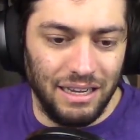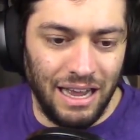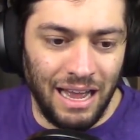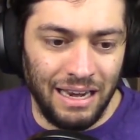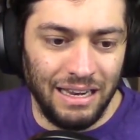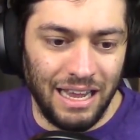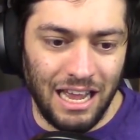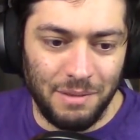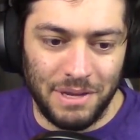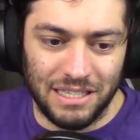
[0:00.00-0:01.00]
End
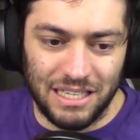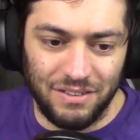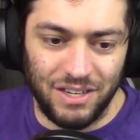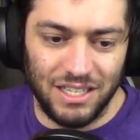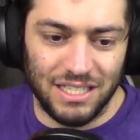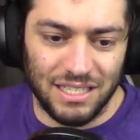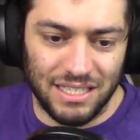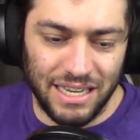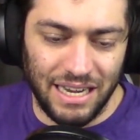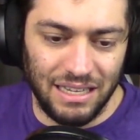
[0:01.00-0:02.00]
game activities and
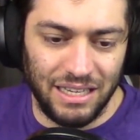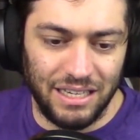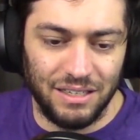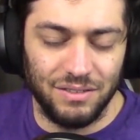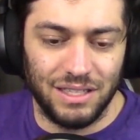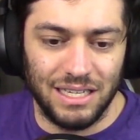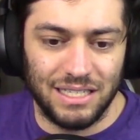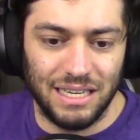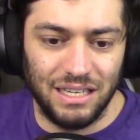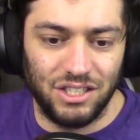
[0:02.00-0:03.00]
scaling. They
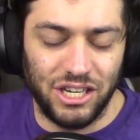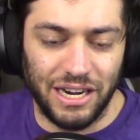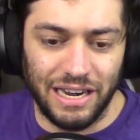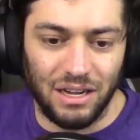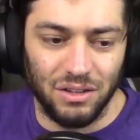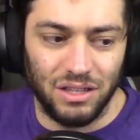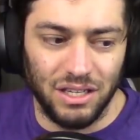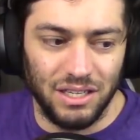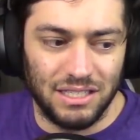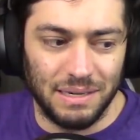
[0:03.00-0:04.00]
said check out
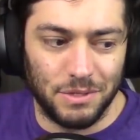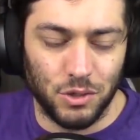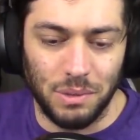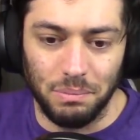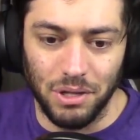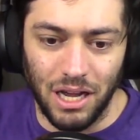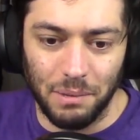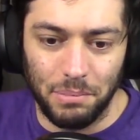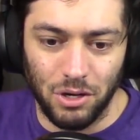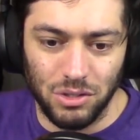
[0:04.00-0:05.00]
the subsequent
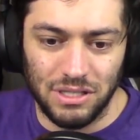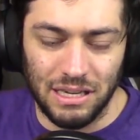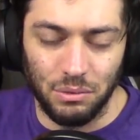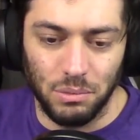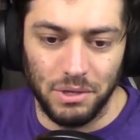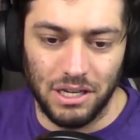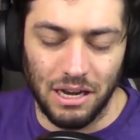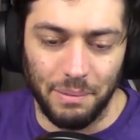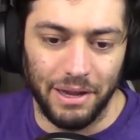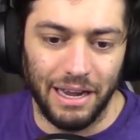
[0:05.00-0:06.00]
blog post that will be
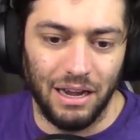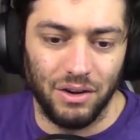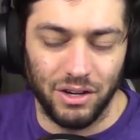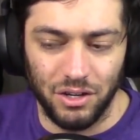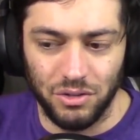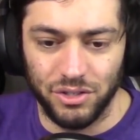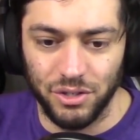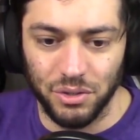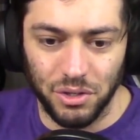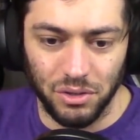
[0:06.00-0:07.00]
coming out in
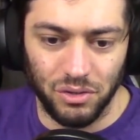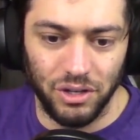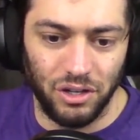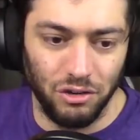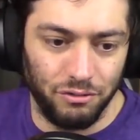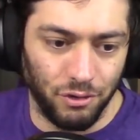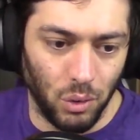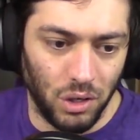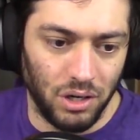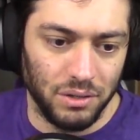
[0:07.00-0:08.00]
Q2, Q3,
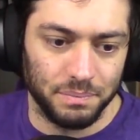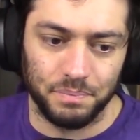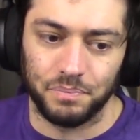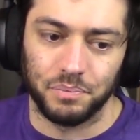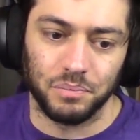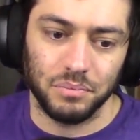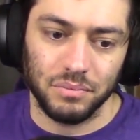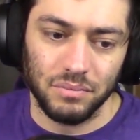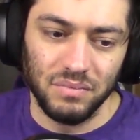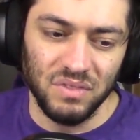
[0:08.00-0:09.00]
Q4.
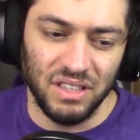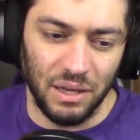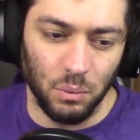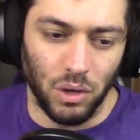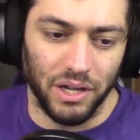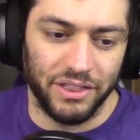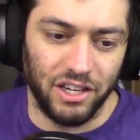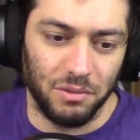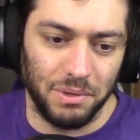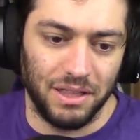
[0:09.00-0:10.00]
They want
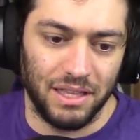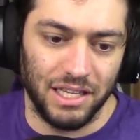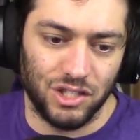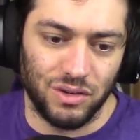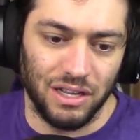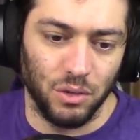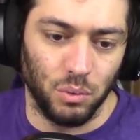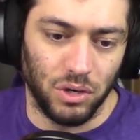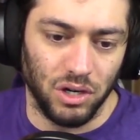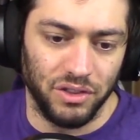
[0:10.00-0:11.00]
there to be things around the
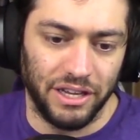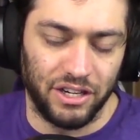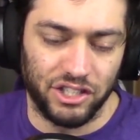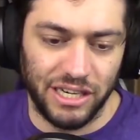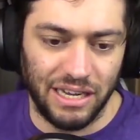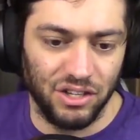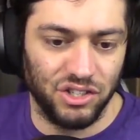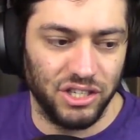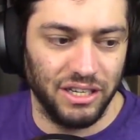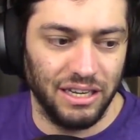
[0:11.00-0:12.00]
world that are
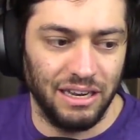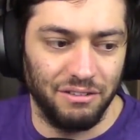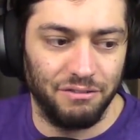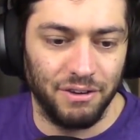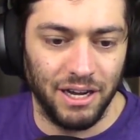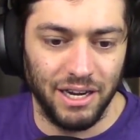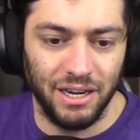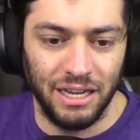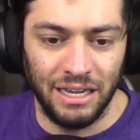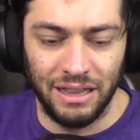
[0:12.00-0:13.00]
challenging and
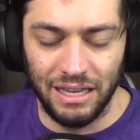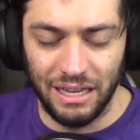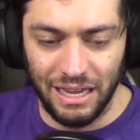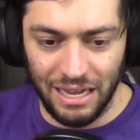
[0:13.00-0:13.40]
fun in the